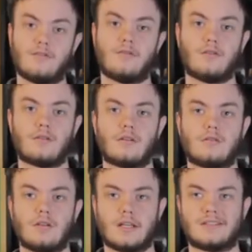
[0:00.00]
for
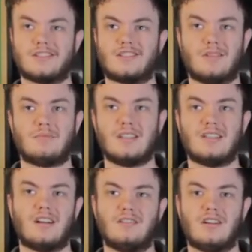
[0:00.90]
like just something
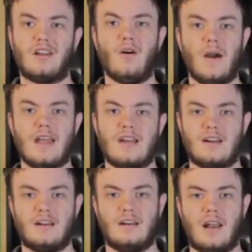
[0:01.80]
on the low
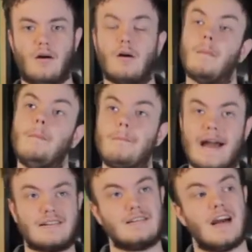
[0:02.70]
end, well,
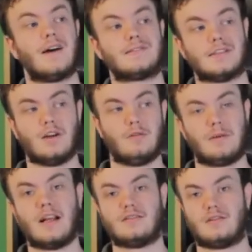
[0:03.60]
actually now it's the low end
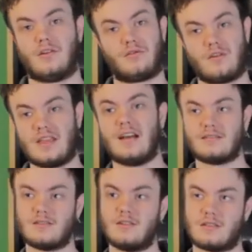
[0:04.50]
because of the
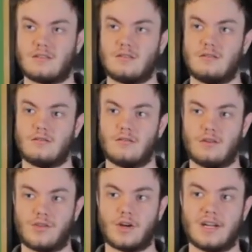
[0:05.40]
3000 series,
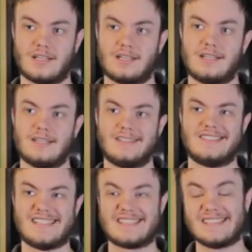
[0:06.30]
the
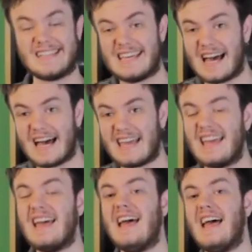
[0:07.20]
3060 Ti.
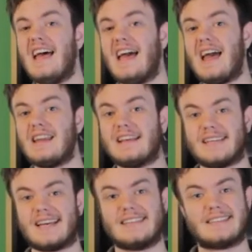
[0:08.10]
And yes,
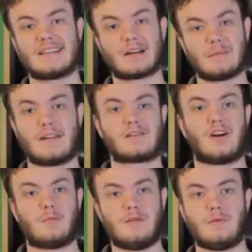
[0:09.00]
I can still recommend this
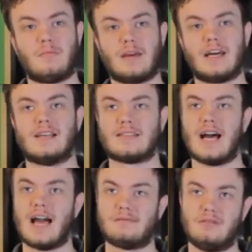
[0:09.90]
card to people because
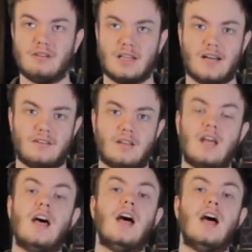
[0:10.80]
I absolutely love it.